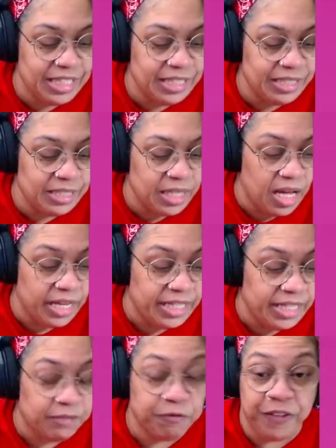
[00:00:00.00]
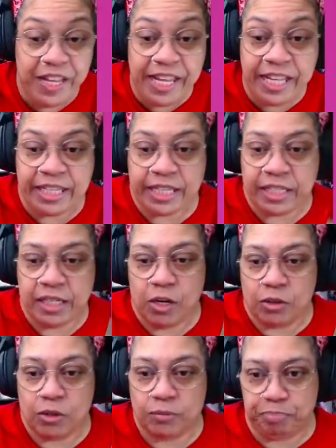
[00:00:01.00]
it's vegan.
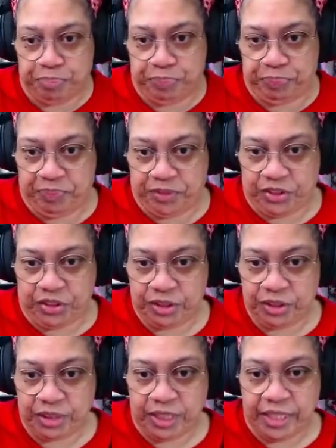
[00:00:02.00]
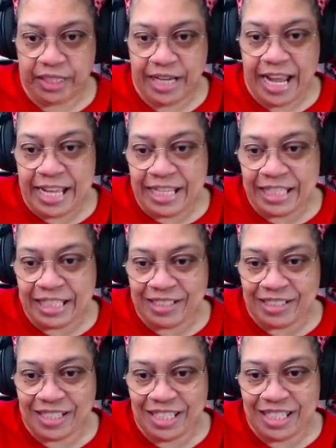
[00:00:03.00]
Oh, there. Now you
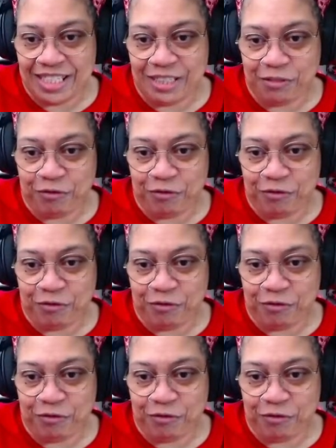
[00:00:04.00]
can see it's